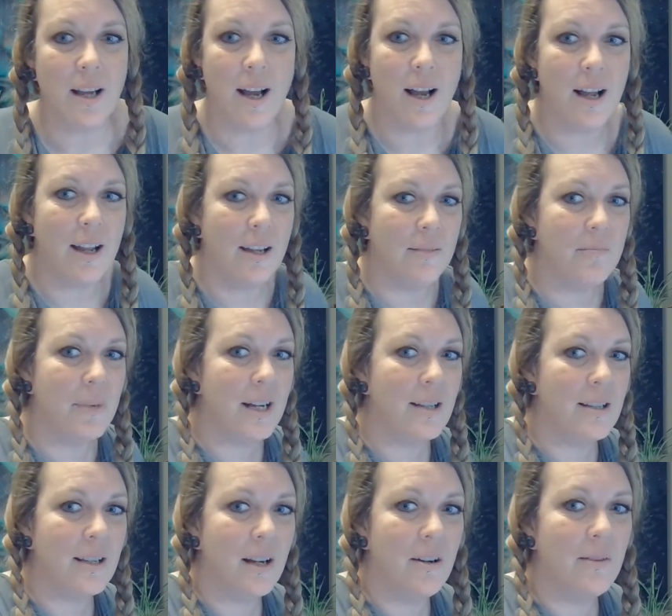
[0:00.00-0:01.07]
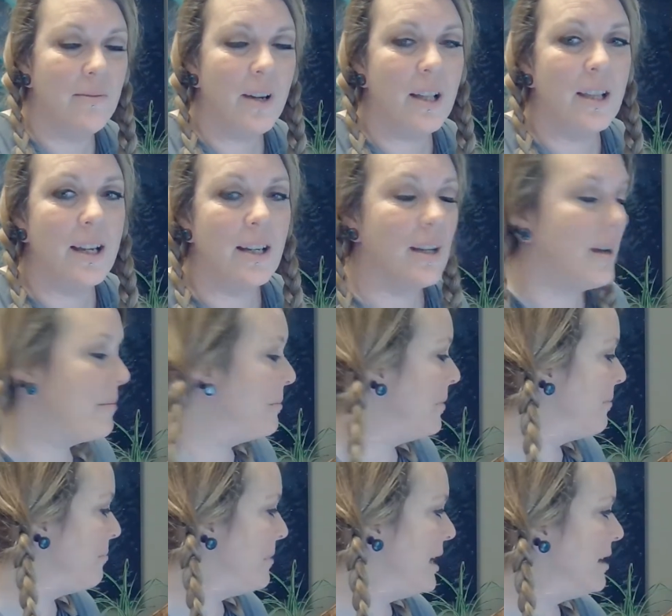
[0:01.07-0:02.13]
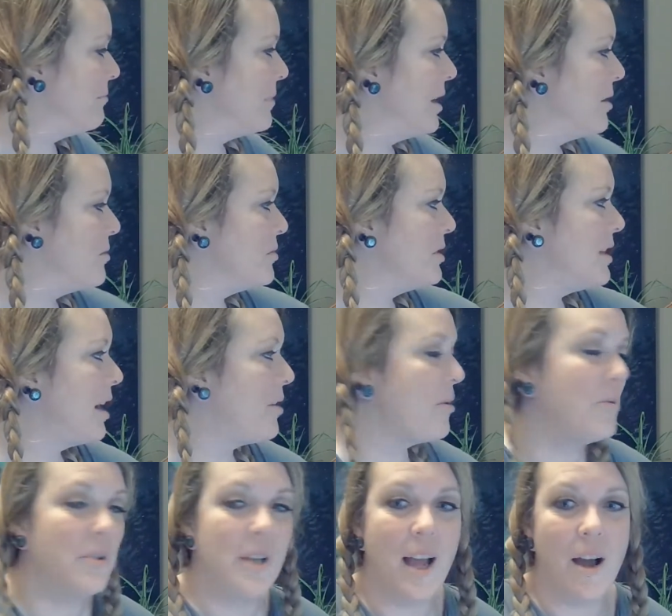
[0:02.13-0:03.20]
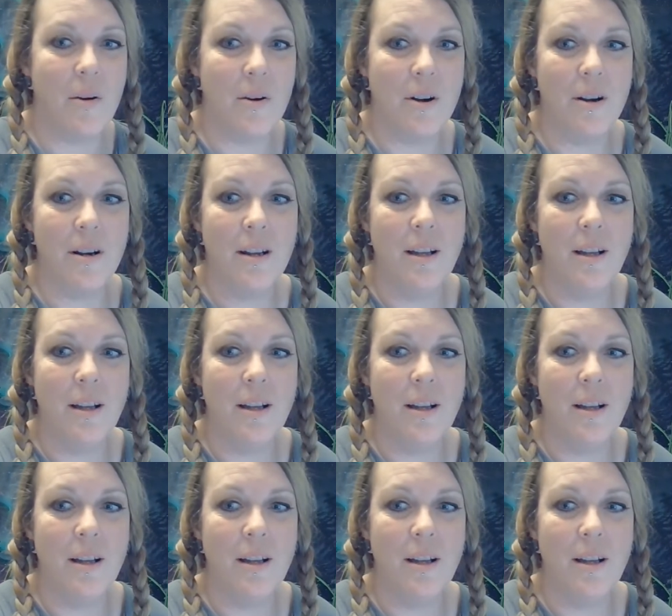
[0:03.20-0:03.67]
I made my own tarot tower,